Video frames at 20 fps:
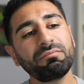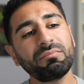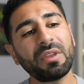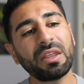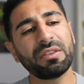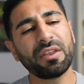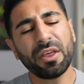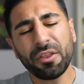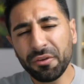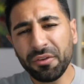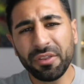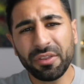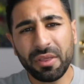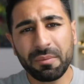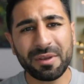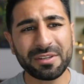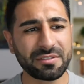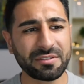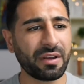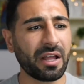The other thing that
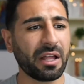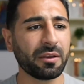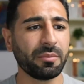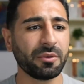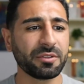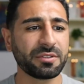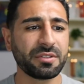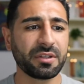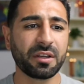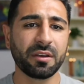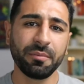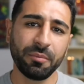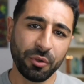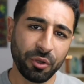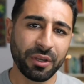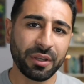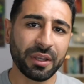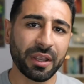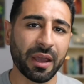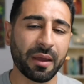makes it valuable is the
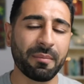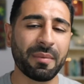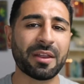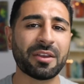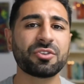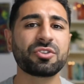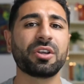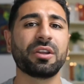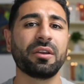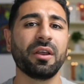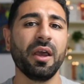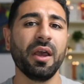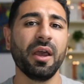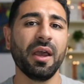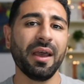community I mentioned.